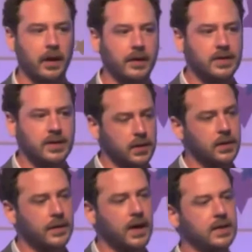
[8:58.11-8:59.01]
Like these
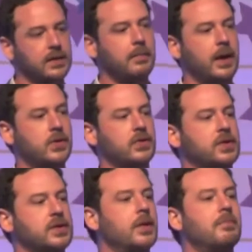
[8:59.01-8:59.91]
surveys and their
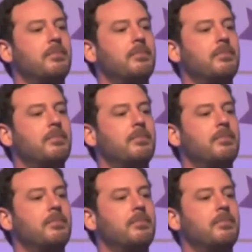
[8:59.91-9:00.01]
metrics are so